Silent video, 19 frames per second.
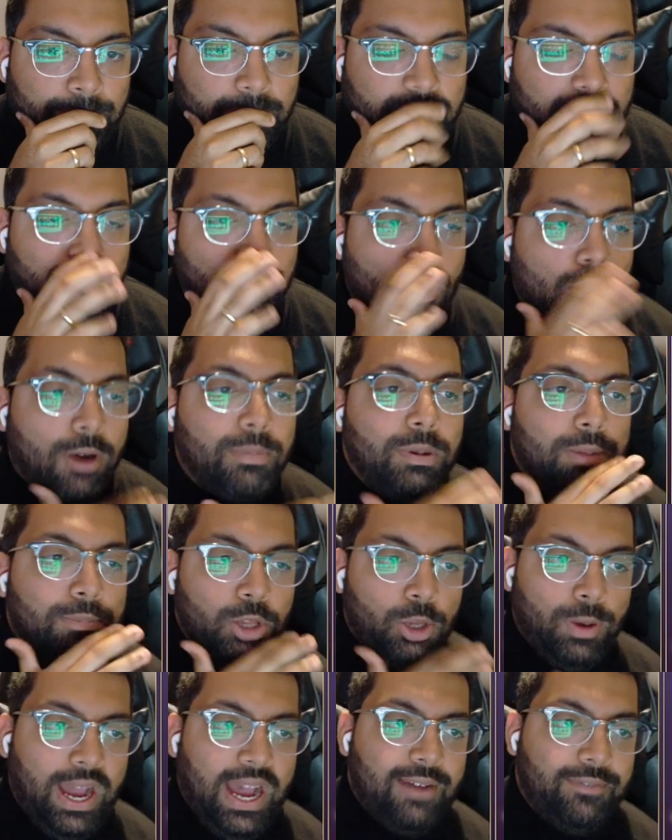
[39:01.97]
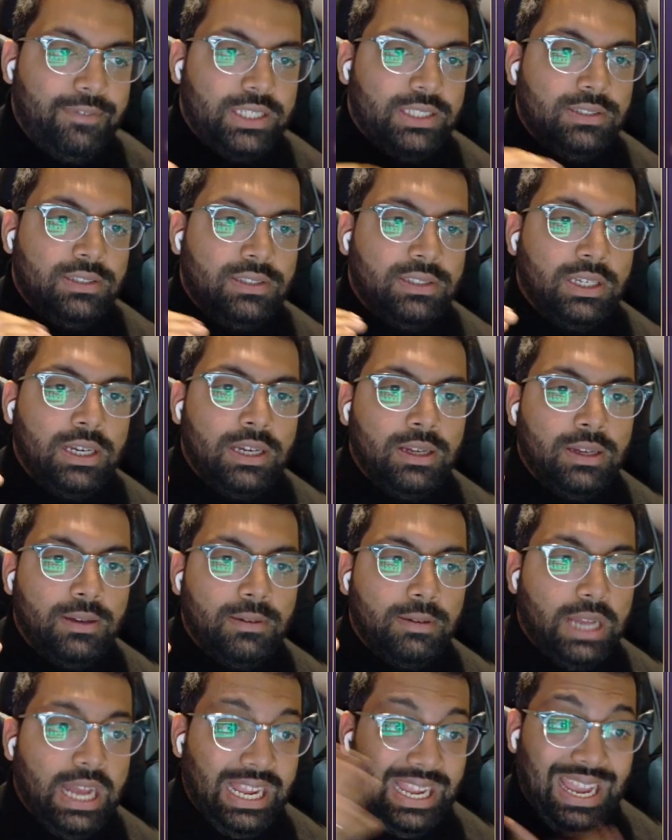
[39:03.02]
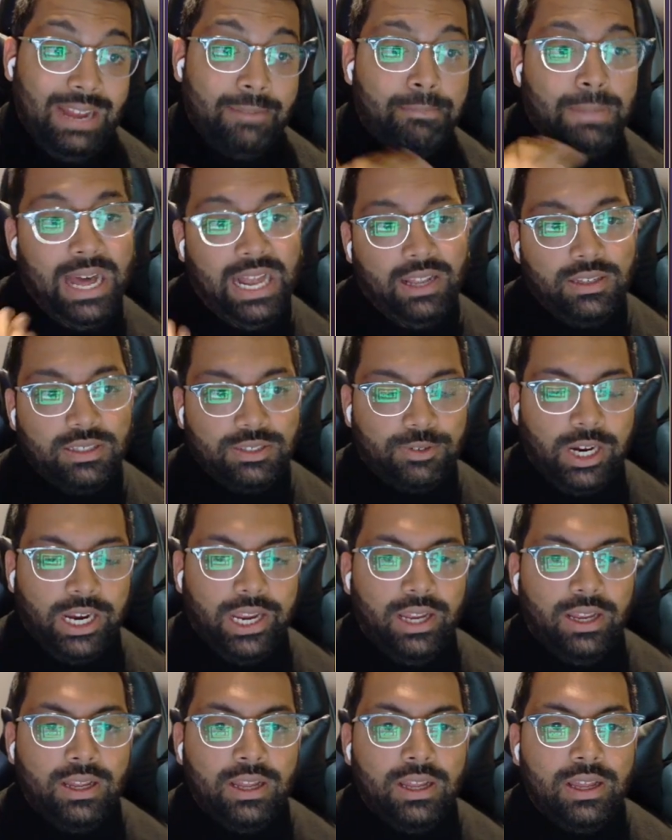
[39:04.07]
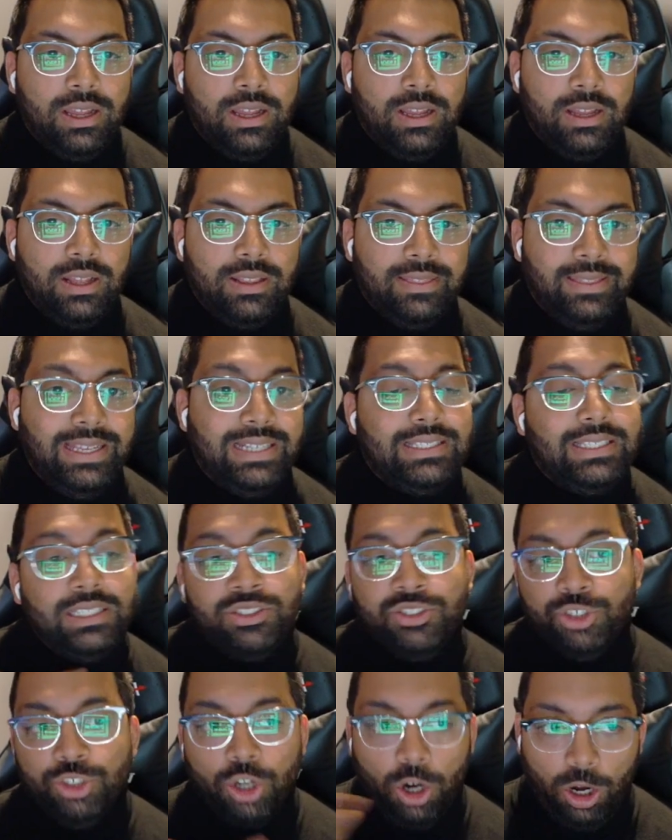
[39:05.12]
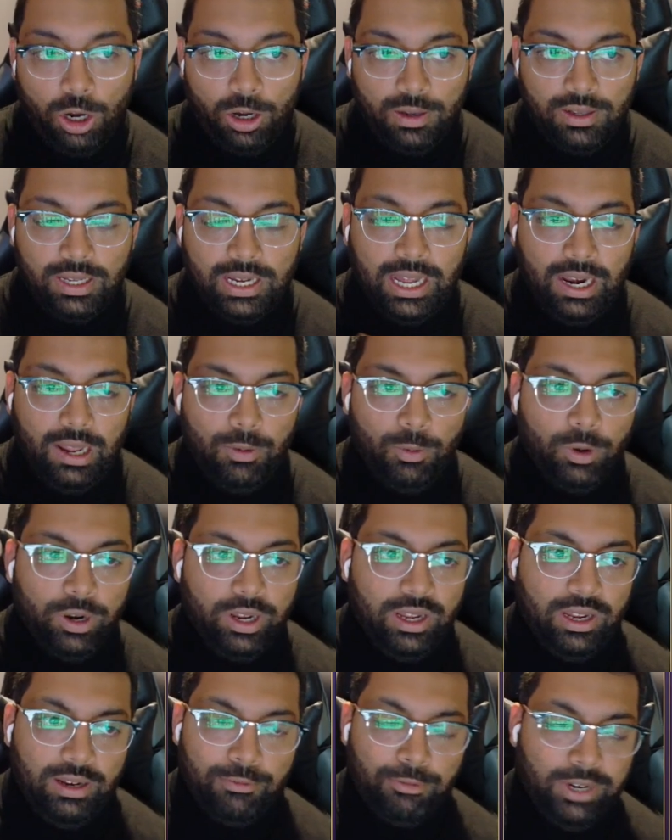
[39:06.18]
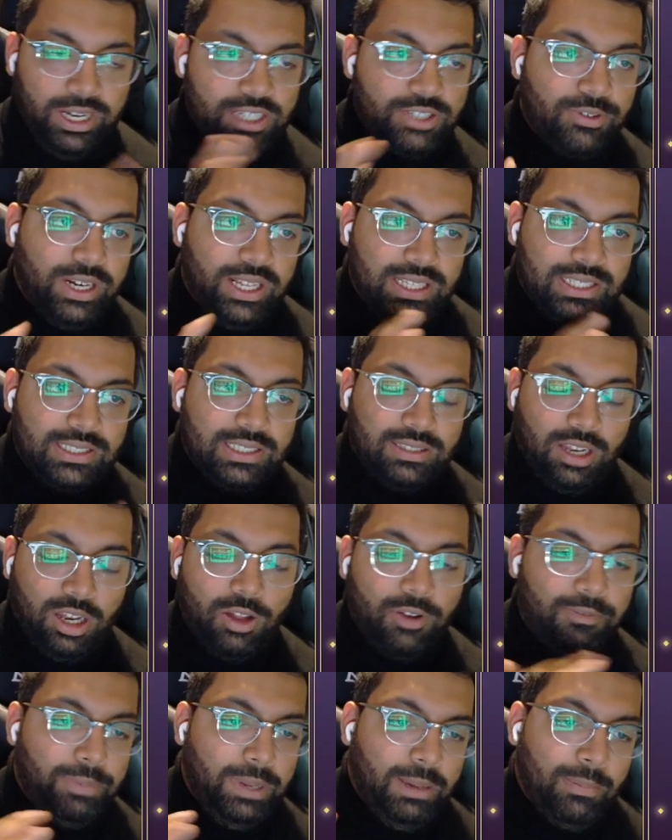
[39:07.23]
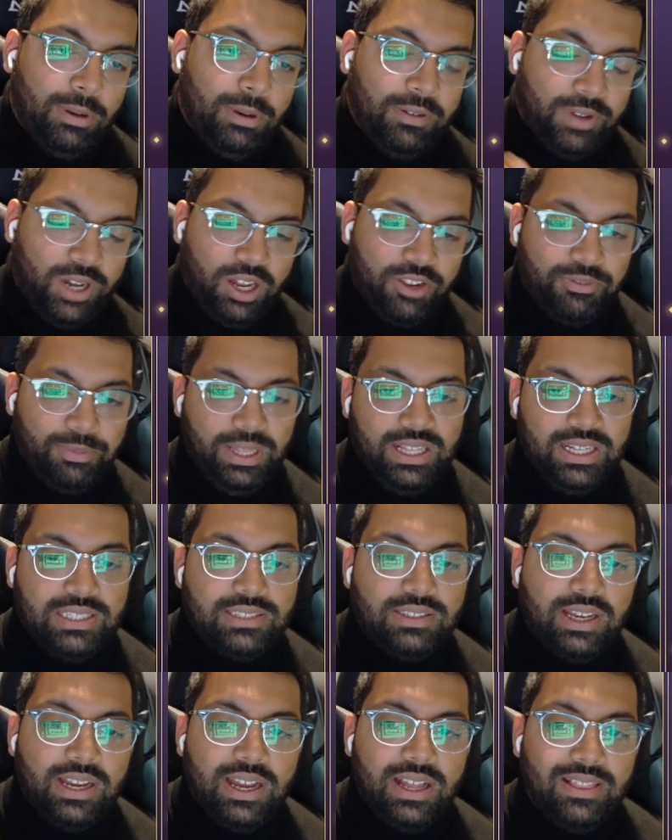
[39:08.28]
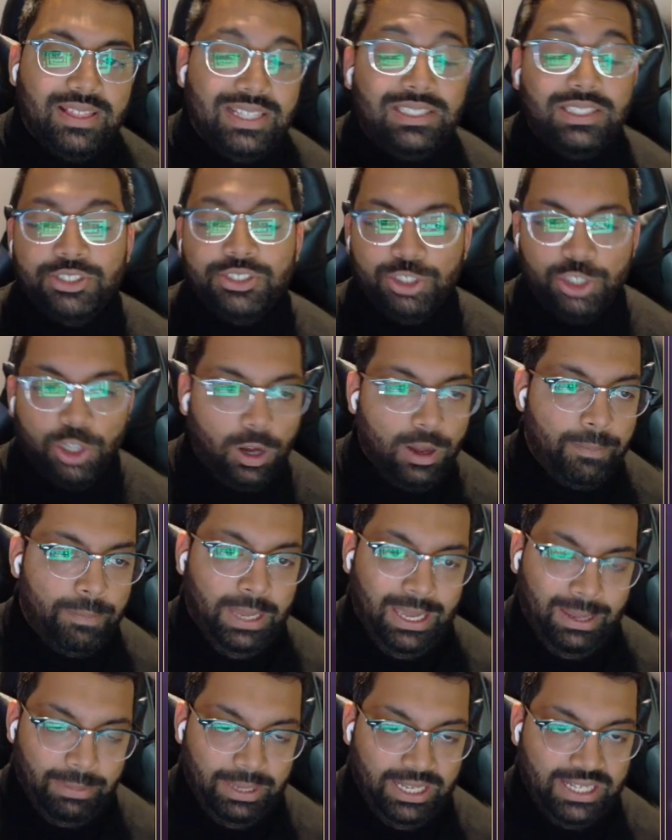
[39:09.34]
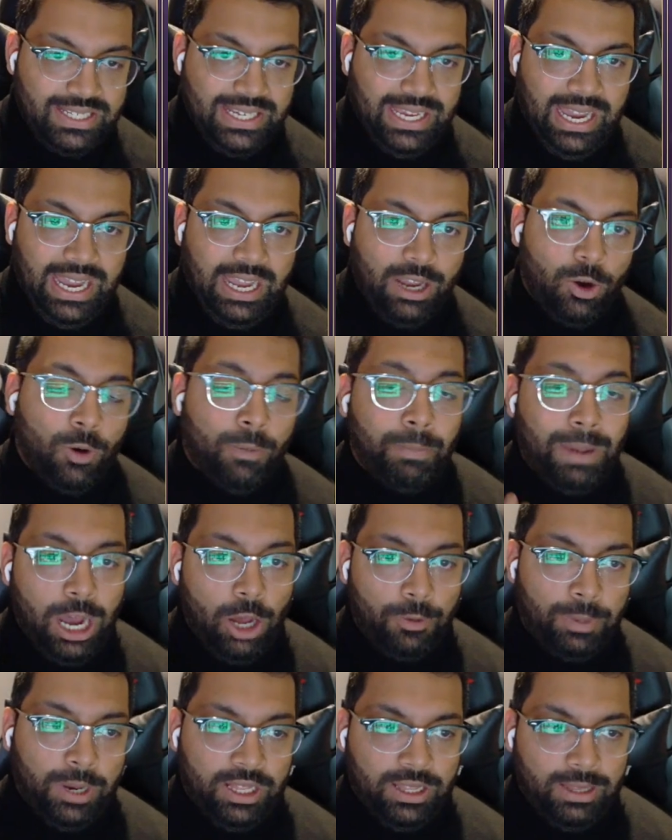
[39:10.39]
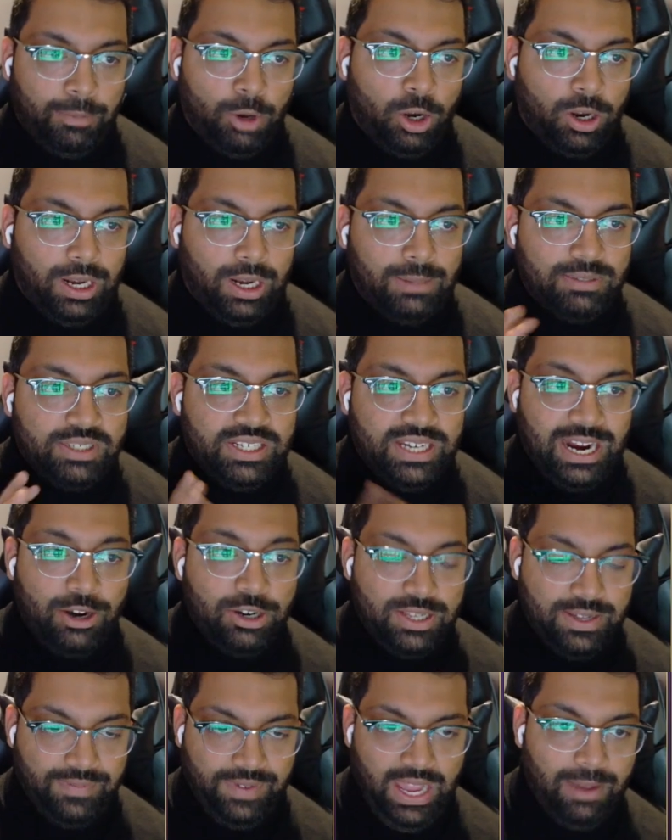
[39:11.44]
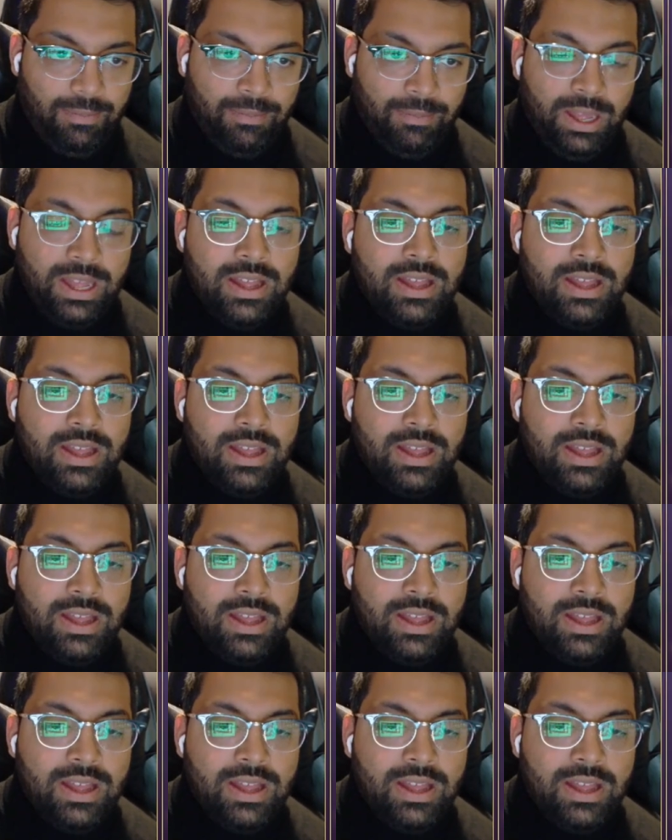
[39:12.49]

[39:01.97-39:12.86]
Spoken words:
But the problem you have is, again, balance, right? This is not, and I want to reiterate this because a lot of people have asked me this, this is not a PBTA or Powered by the Apocalypse narrative game